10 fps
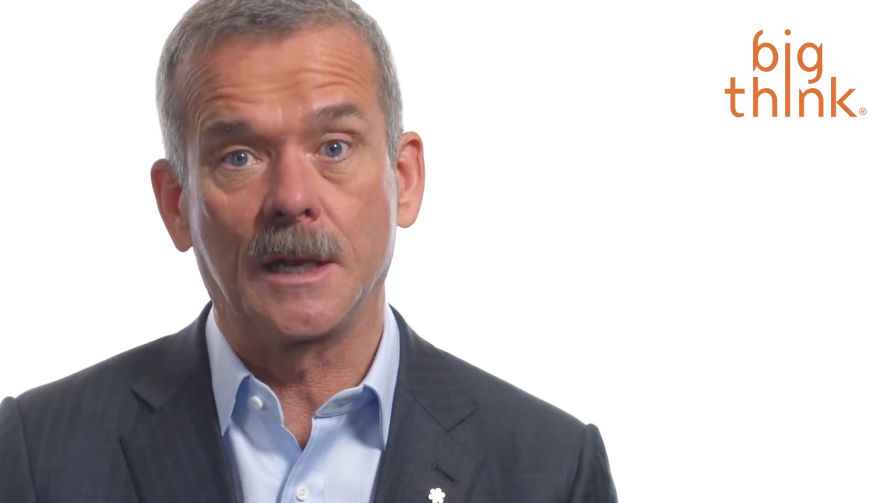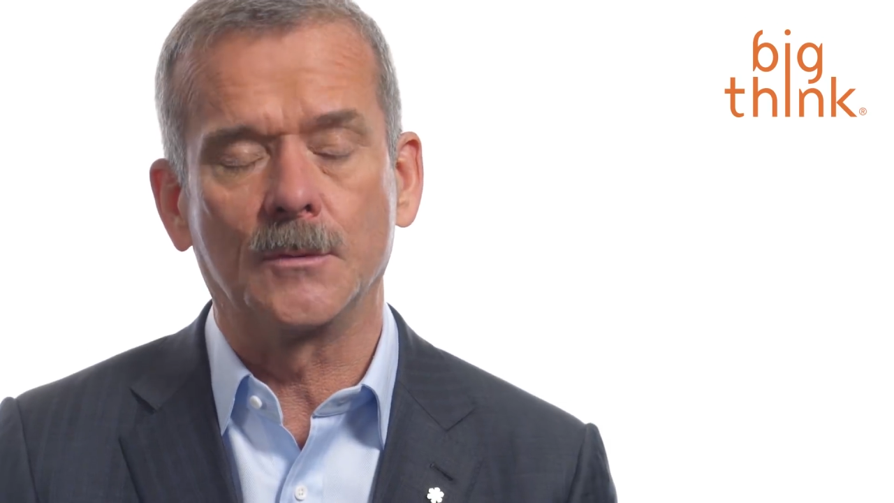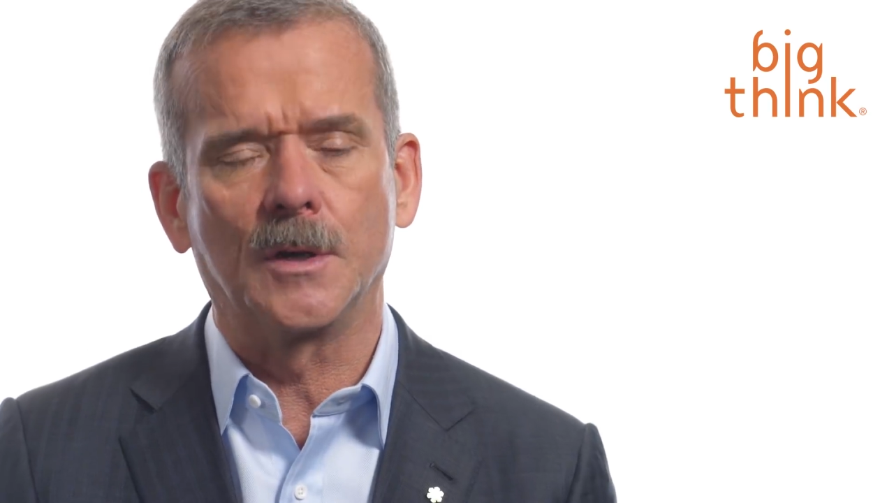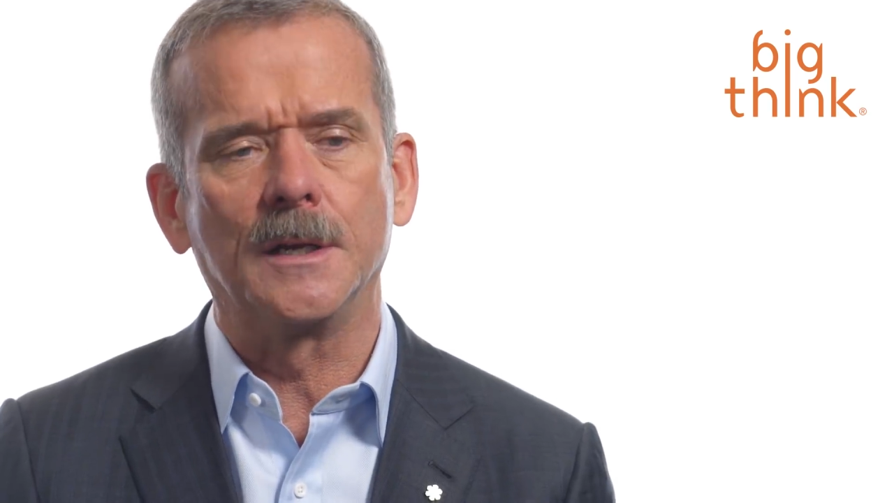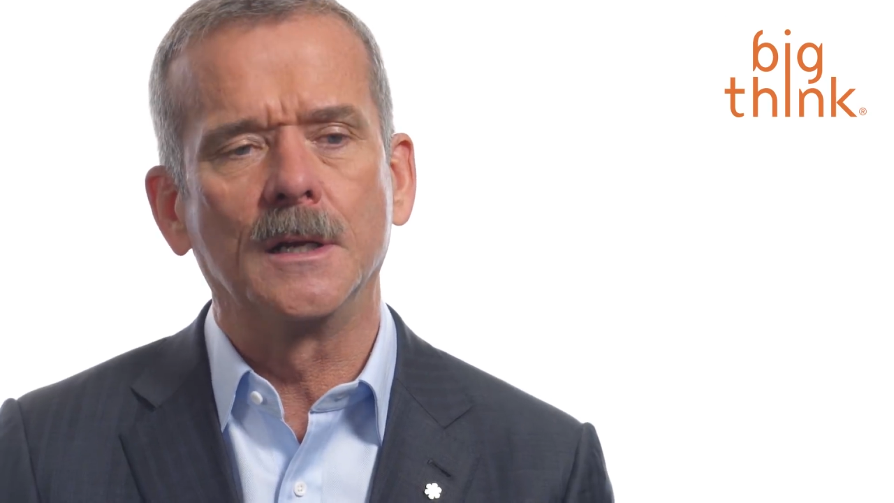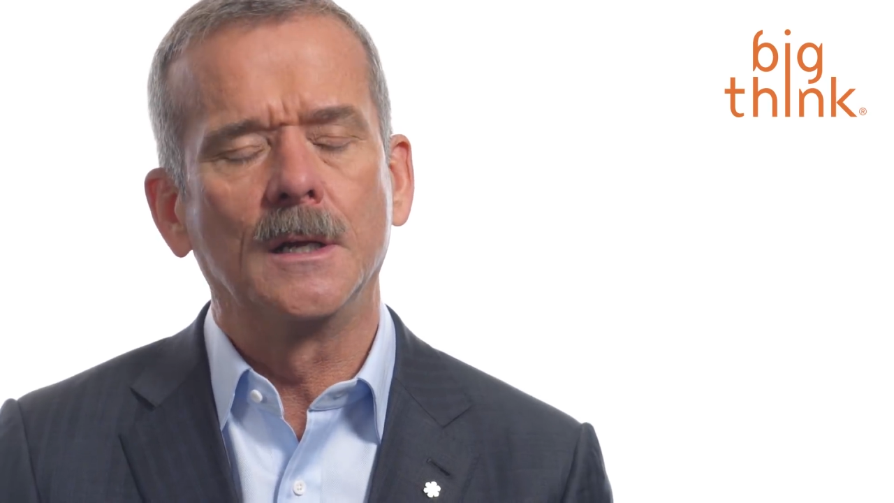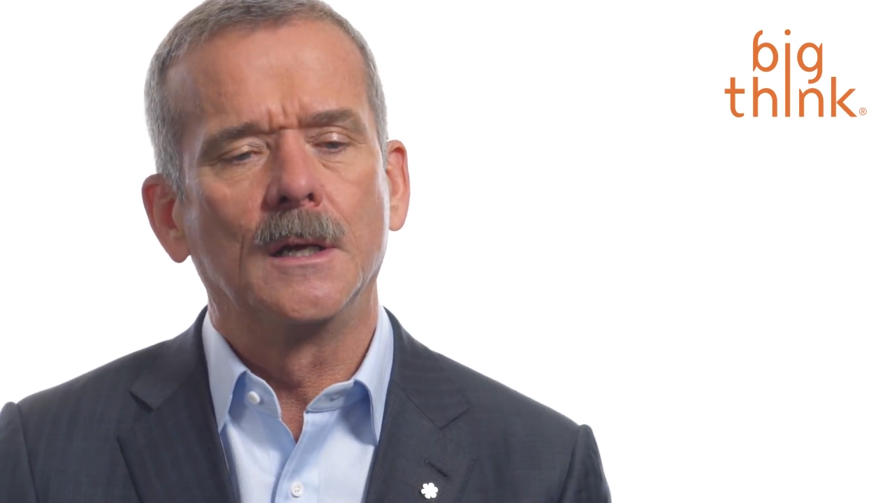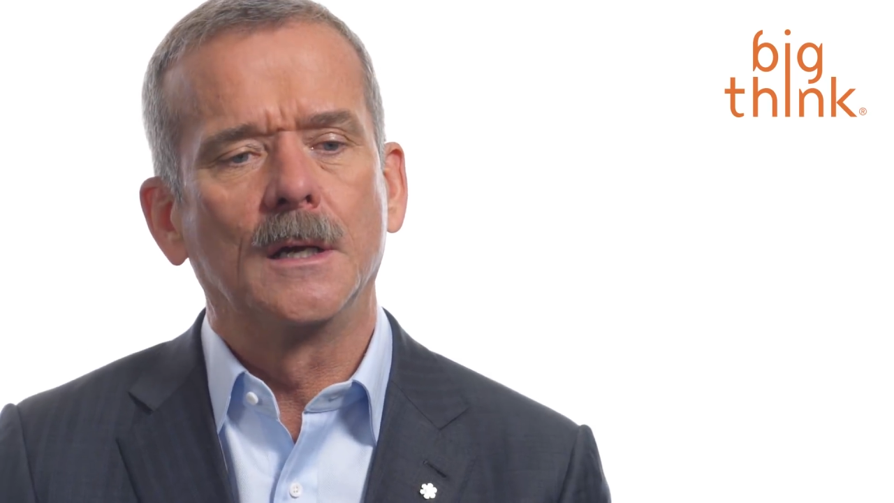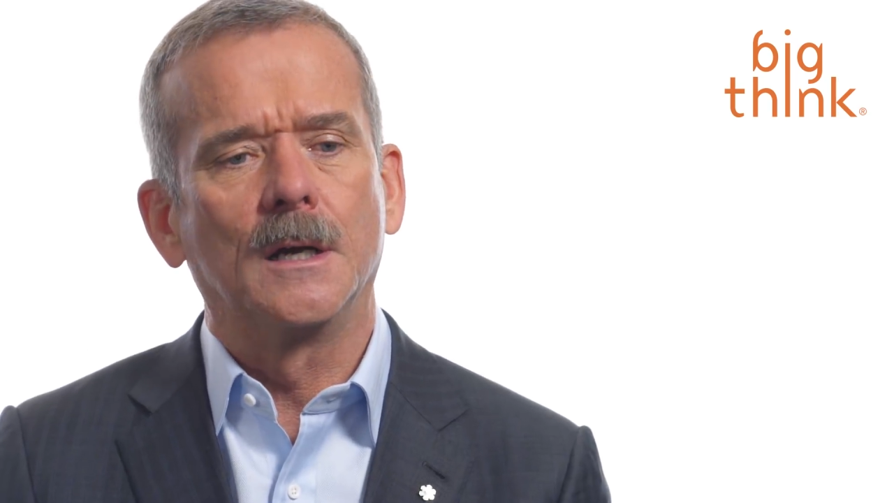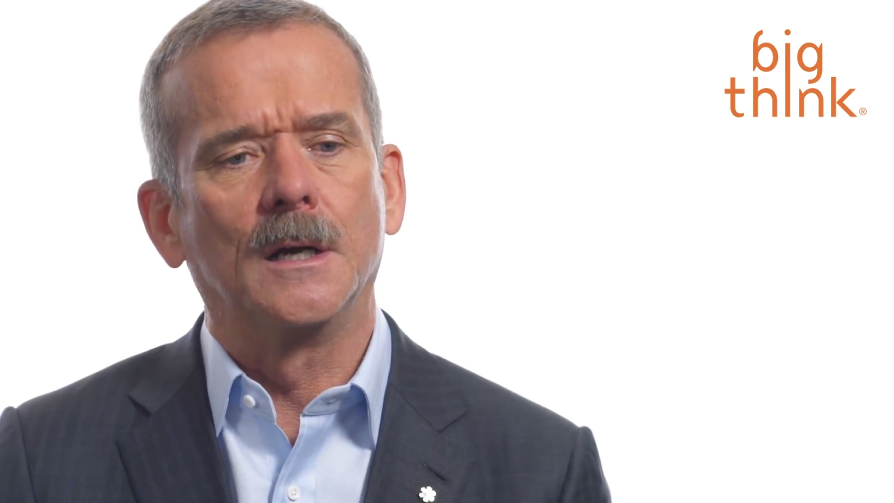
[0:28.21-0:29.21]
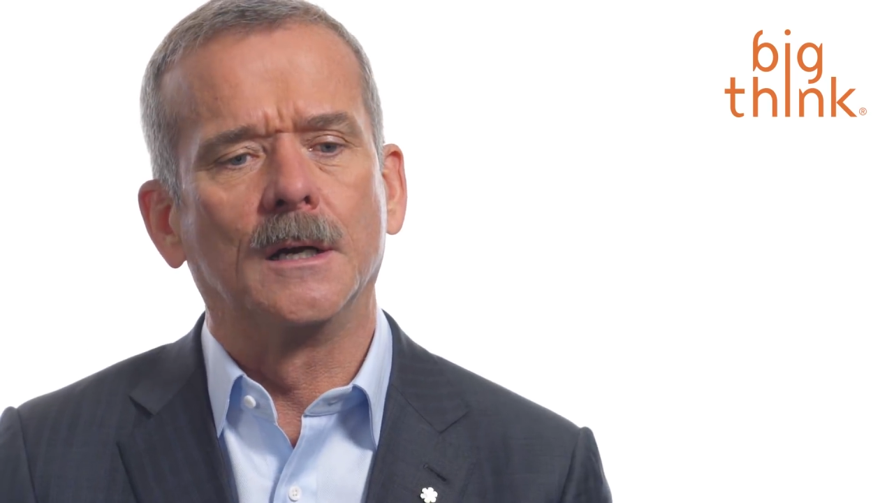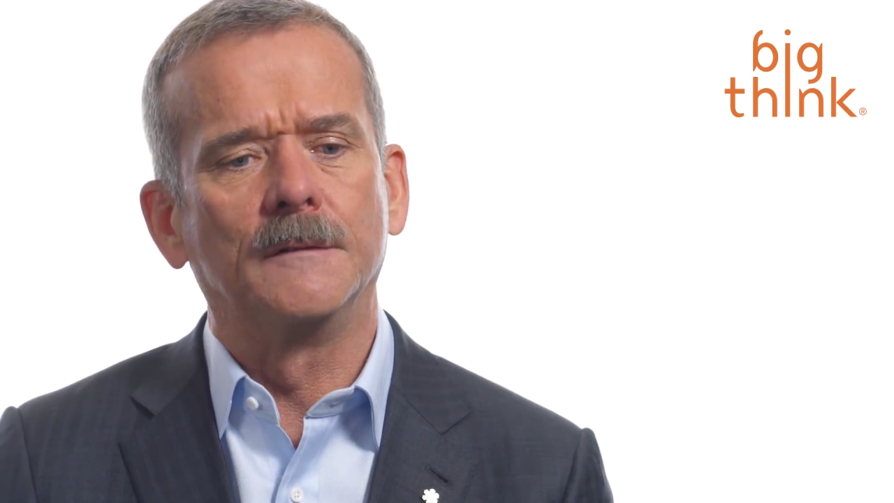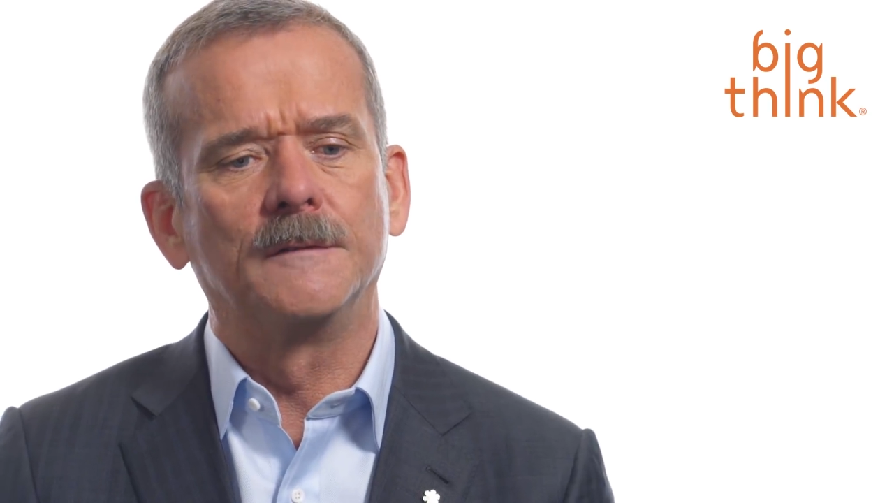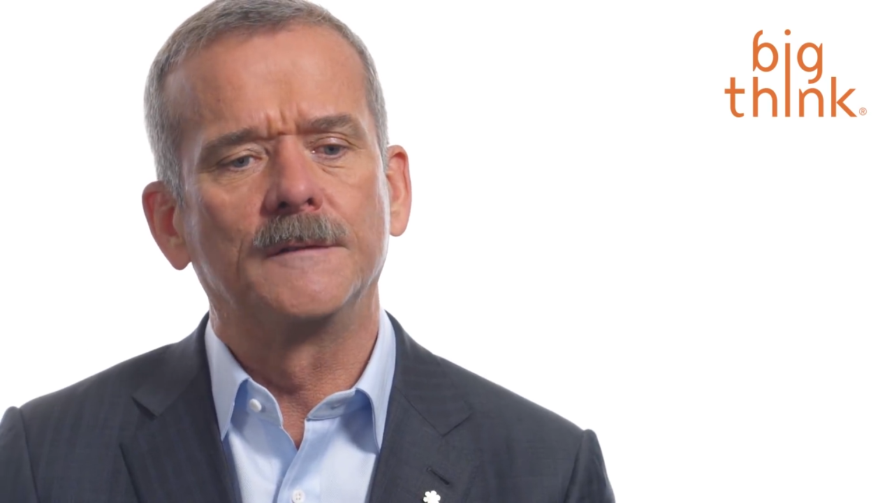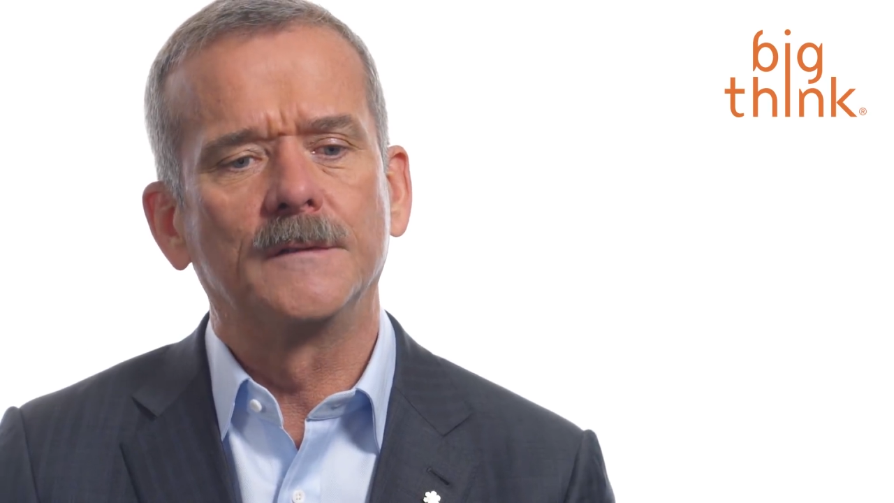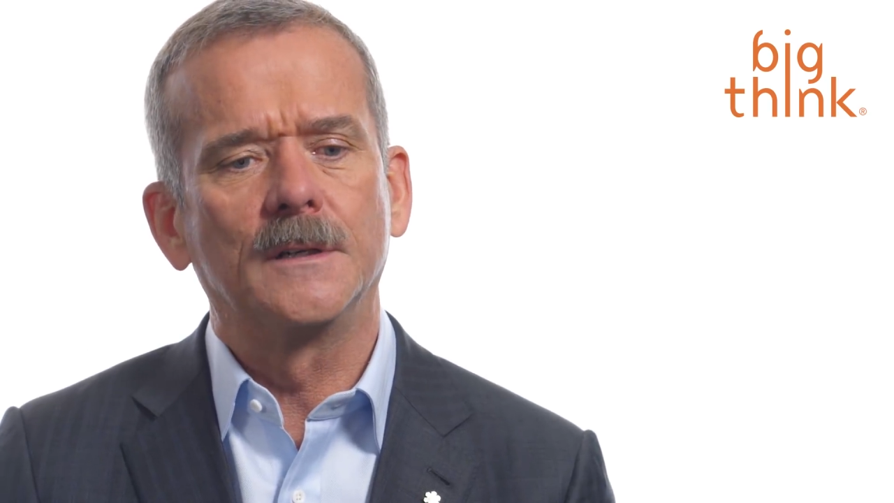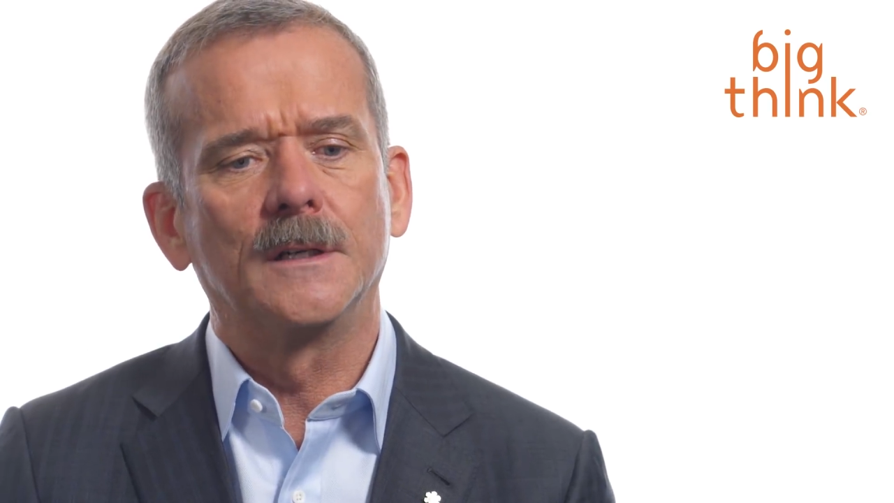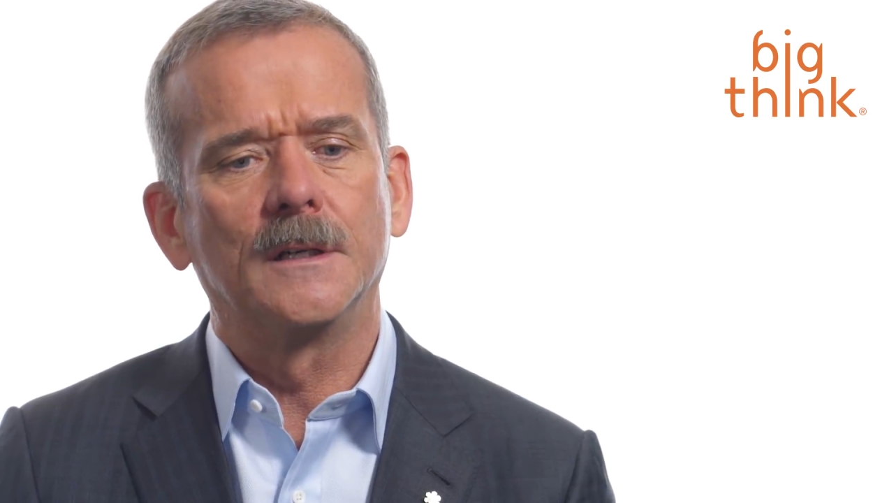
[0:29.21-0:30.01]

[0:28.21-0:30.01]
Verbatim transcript: anyone of,